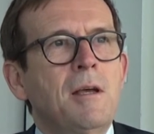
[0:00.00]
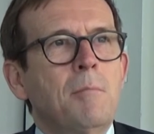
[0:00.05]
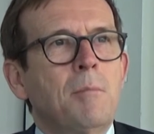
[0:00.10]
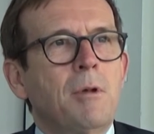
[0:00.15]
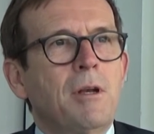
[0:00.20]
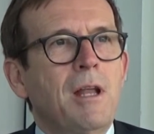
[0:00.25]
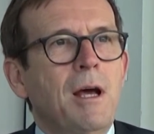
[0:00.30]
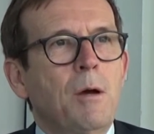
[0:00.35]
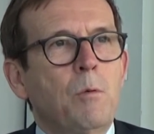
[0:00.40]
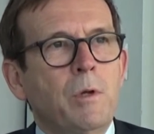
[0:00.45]

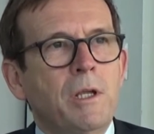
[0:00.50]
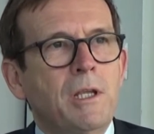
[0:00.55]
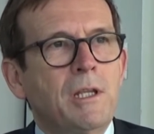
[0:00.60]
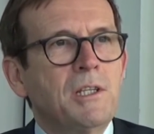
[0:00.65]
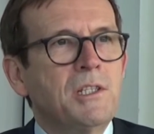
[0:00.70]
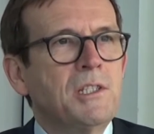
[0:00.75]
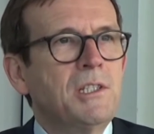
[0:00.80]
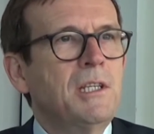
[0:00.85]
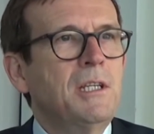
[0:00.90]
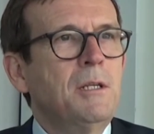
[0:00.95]
but now we can
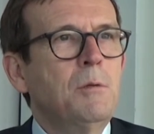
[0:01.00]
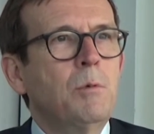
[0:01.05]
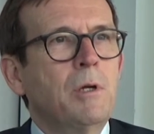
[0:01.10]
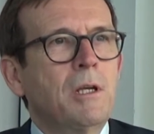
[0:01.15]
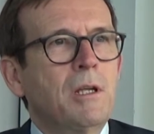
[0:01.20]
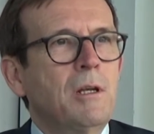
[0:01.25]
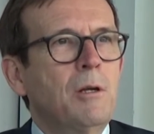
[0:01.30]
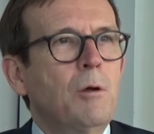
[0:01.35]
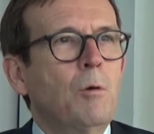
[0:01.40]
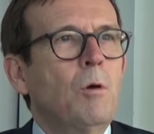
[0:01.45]
see we
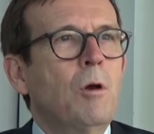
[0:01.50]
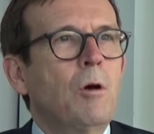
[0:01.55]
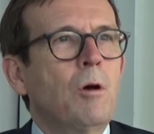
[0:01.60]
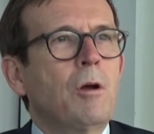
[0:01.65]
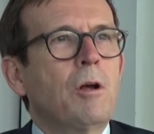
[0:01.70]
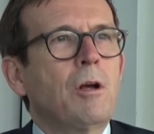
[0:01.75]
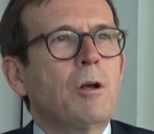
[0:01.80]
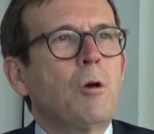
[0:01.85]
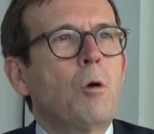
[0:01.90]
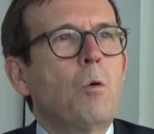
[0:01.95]
can no
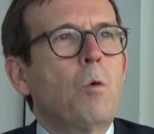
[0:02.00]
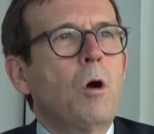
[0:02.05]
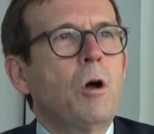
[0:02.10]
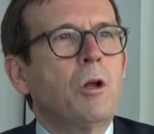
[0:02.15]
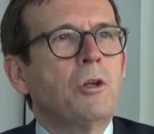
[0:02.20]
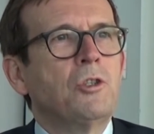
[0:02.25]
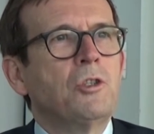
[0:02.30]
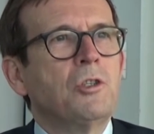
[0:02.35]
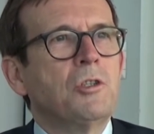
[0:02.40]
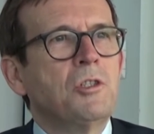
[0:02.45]
longer go
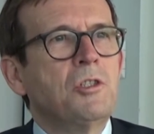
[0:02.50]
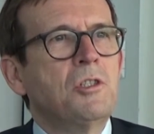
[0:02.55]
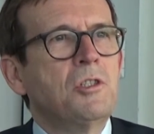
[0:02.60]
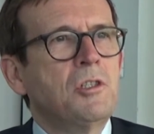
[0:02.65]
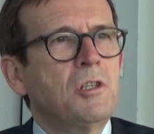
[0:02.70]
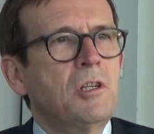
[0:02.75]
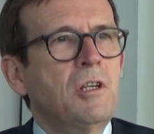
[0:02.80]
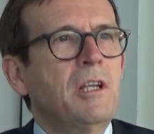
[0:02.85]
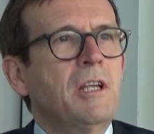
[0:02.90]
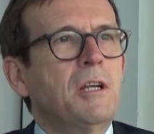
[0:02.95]
on
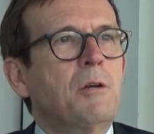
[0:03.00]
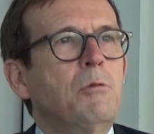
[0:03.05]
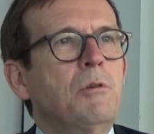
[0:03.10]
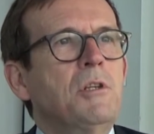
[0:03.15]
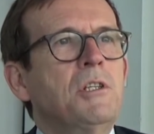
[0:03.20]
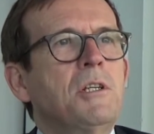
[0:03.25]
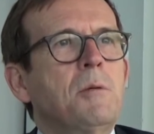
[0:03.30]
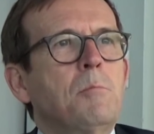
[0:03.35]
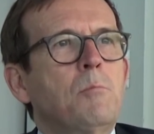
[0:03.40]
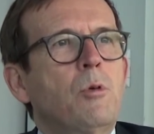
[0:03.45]
just
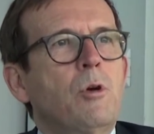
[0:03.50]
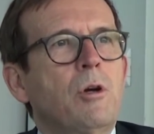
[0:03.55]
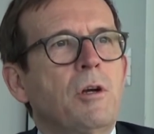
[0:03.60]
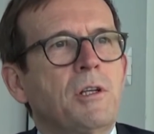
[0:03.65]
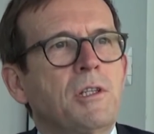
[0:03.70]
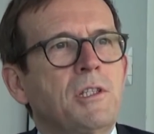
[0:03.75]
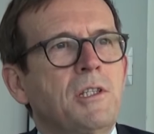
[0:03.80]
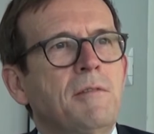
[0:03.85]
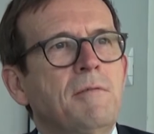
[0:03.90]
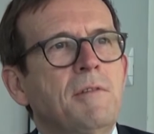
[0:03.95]
increasing
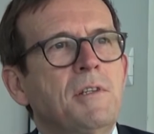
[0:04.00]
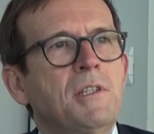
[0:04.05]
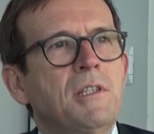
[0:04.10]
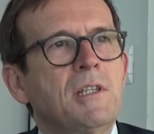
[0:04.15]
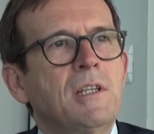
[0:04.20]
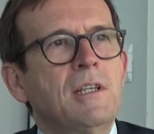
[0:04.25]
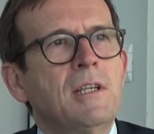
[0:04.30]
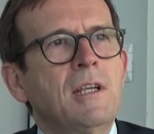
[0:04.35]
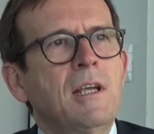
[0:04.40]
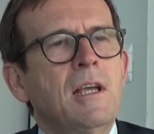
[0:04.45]

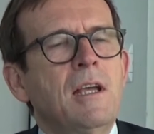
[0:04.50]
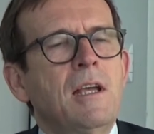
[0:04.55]
productivity